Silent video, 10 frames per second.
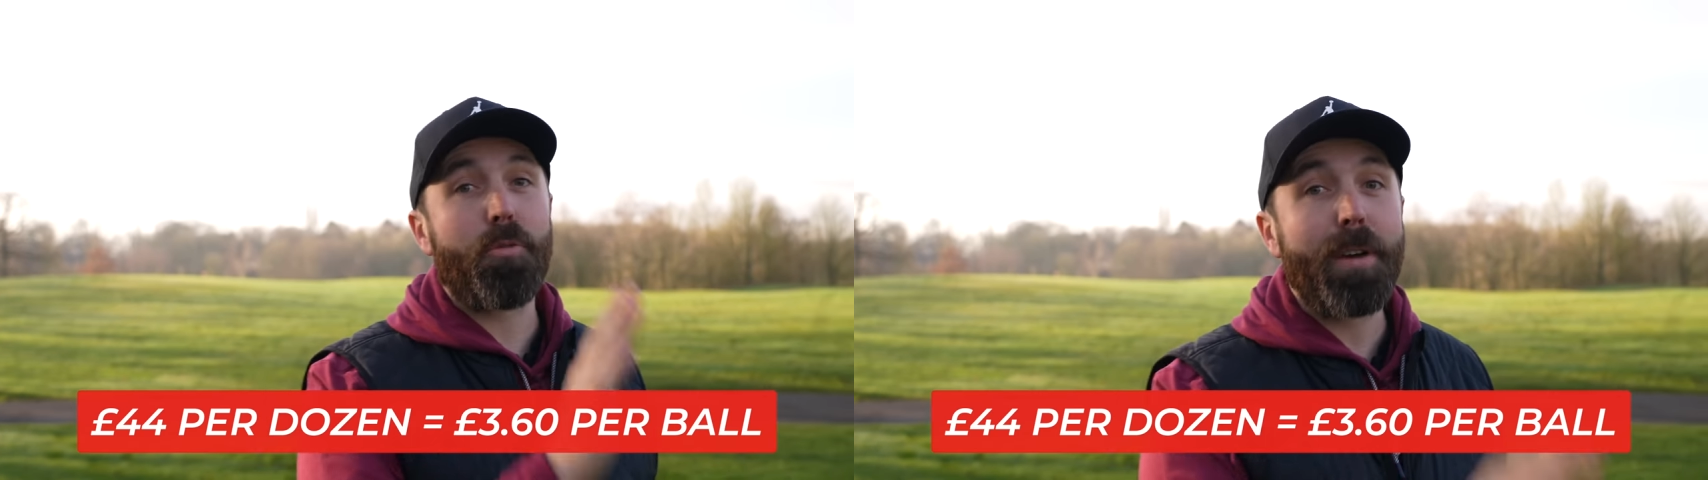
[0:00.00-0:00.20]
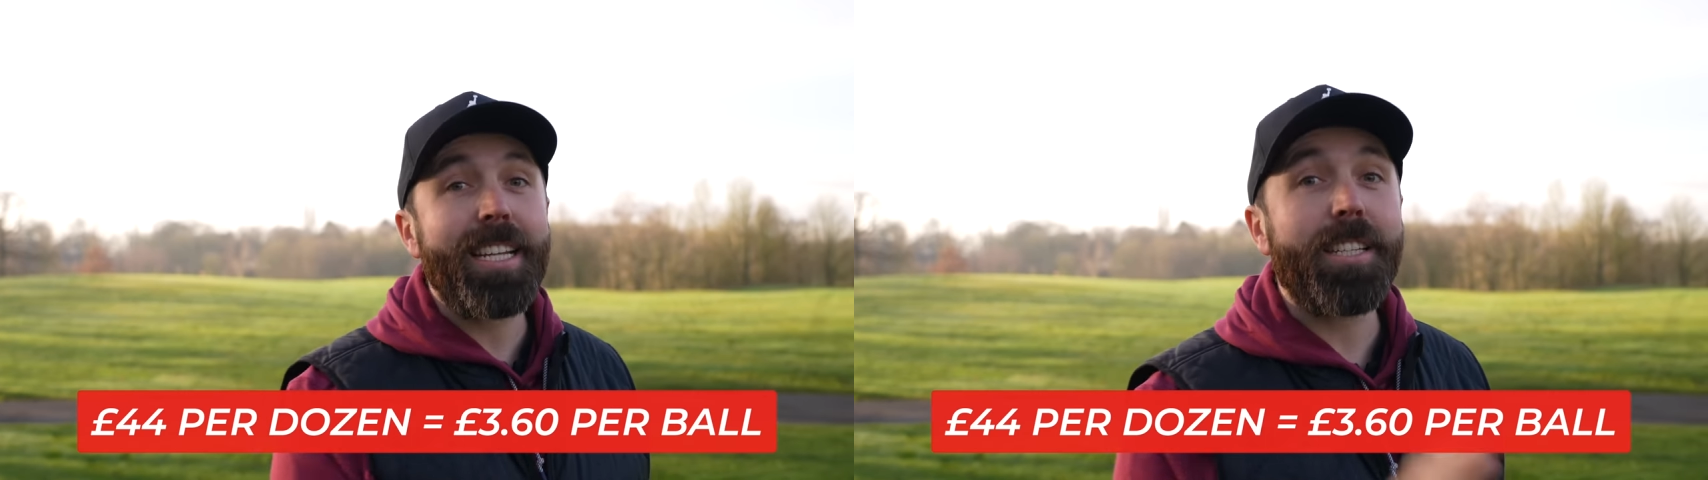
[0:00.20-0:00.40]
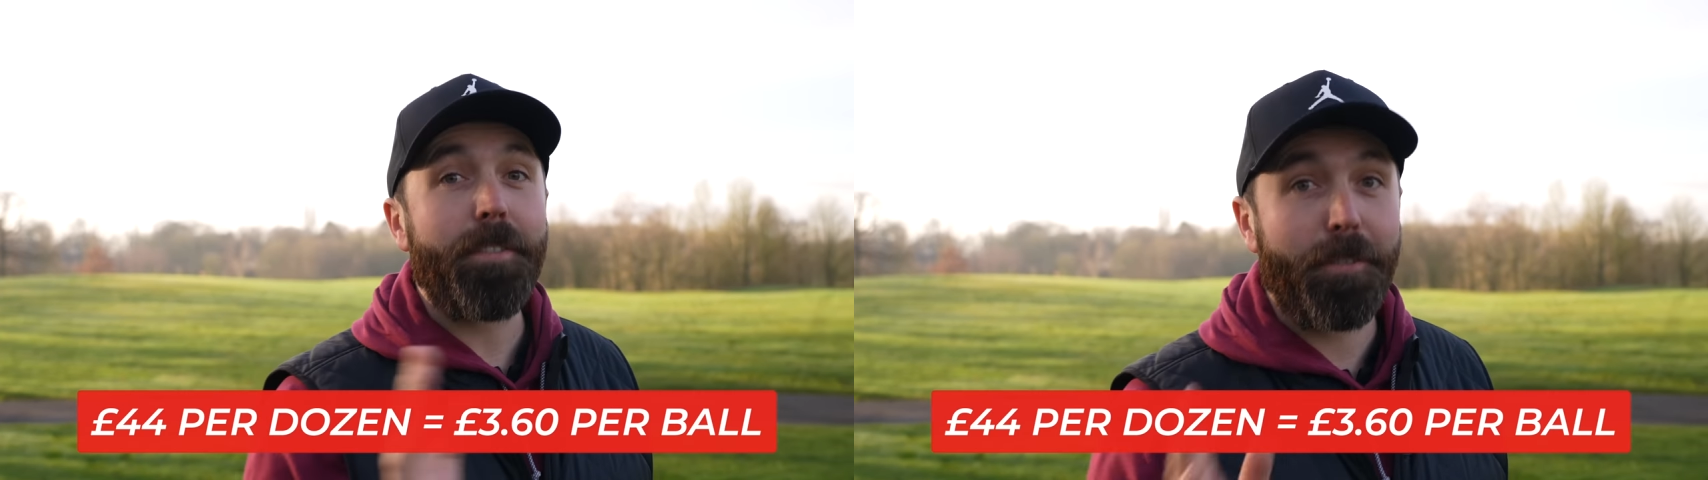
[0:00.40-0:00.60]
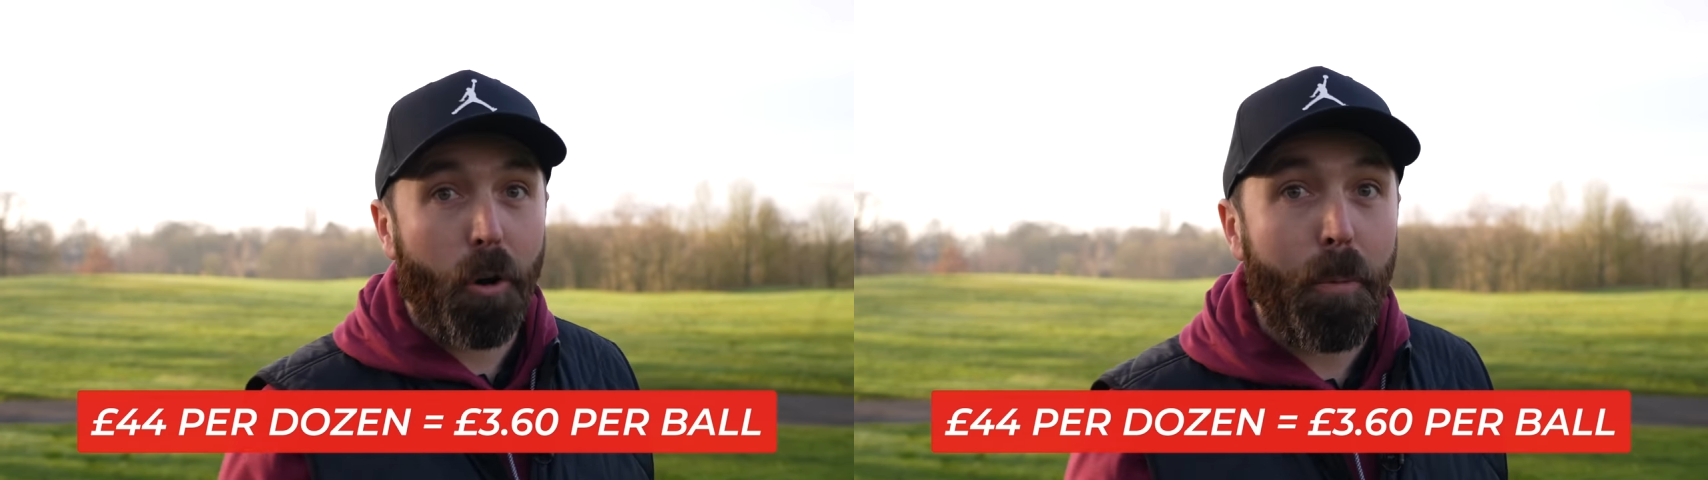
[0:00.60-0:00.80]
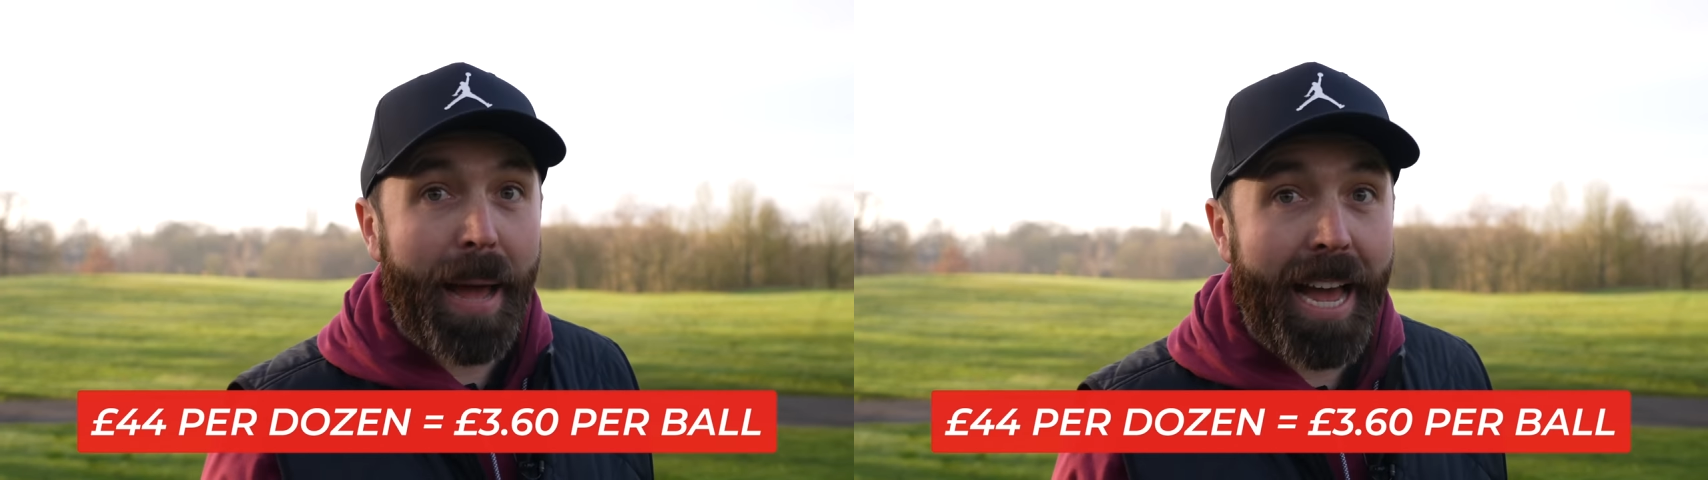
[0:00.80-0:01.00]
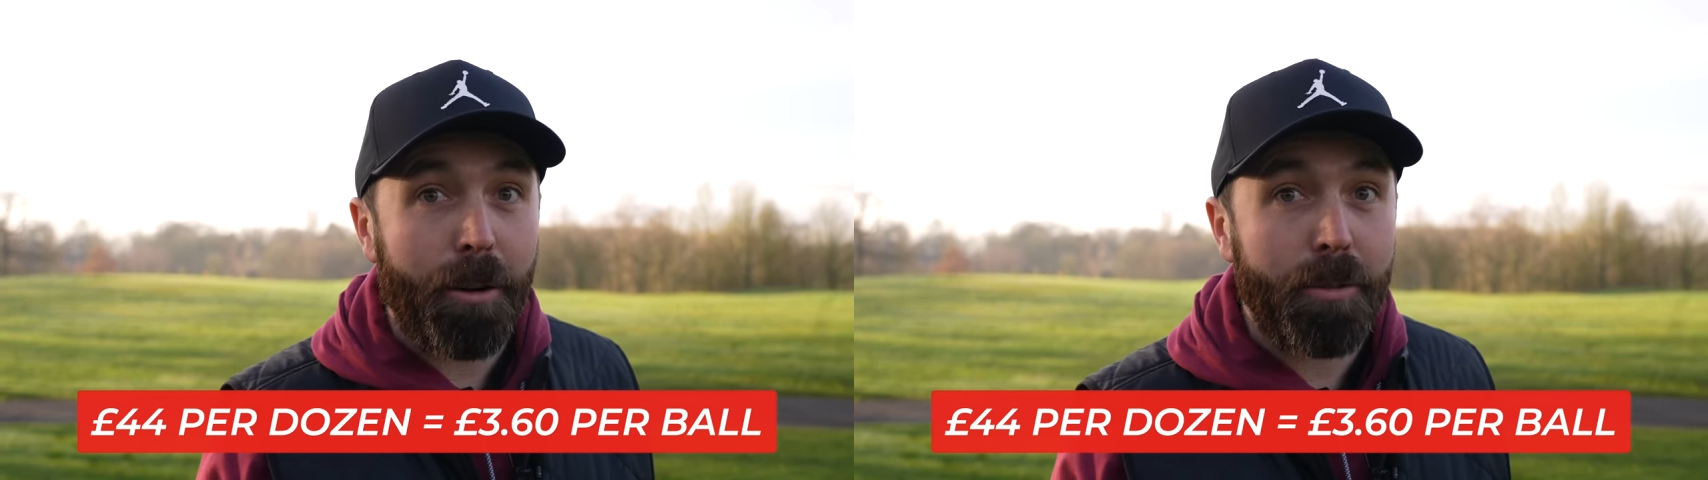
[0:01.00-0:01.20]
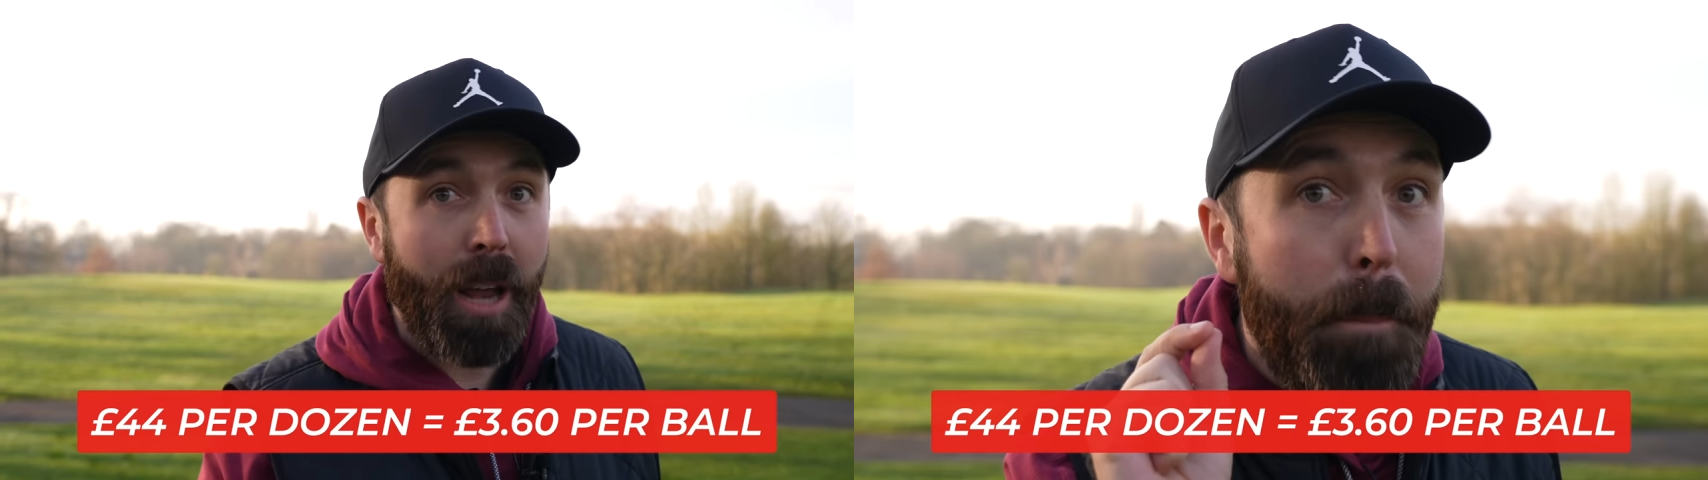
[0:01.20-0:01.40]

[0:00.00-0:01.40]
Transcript: three to four pound